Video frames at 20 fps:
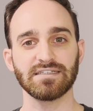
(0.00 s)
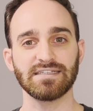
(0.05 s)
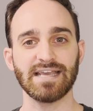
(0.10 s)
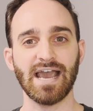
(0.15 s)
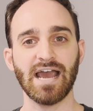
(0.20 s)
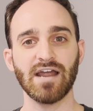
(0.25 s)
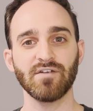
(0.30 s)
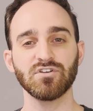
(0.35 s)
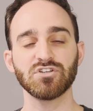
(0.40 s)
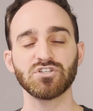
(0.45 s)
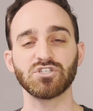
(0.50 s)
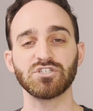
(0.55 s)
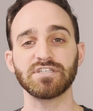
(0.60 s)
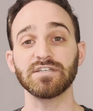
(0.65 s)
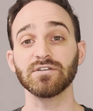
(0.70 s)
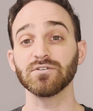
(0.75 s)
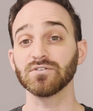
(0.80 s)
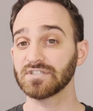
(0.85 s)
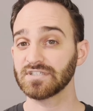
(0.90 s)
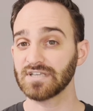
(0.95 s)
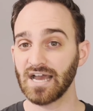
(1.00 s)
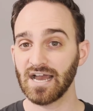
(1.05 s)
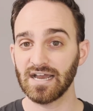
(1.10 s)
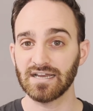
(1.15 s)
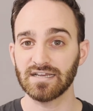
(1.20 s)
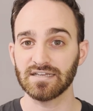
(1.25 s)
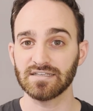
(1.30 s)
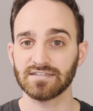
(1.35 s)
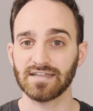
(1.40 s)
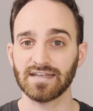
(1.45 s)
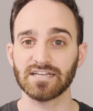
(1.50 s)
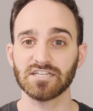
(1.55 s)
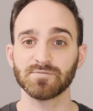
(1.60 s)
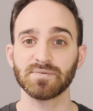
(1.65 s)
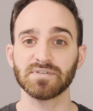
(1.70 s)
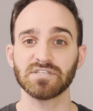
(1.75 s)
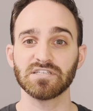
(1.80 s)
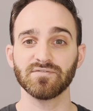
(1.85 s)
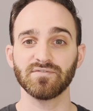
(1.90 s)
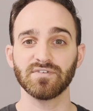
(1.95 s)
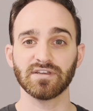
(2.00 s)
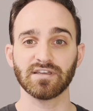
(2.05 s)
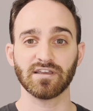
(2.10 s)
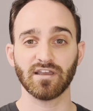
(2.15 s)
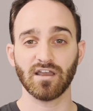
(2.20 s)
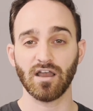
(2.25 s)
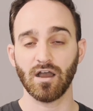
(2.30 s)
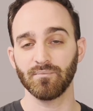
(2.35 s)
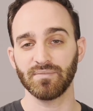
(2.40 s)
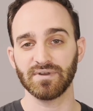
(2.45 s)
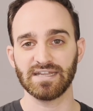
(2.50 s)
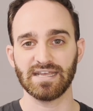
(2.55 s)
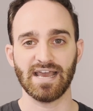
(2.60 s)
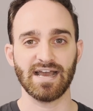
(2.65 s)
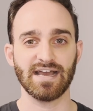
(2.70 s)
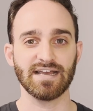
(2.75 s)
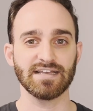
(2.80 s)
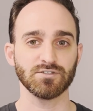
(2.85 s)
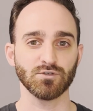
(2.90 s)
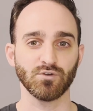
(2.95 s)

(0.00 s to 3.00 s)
the average deal size that a specific company has.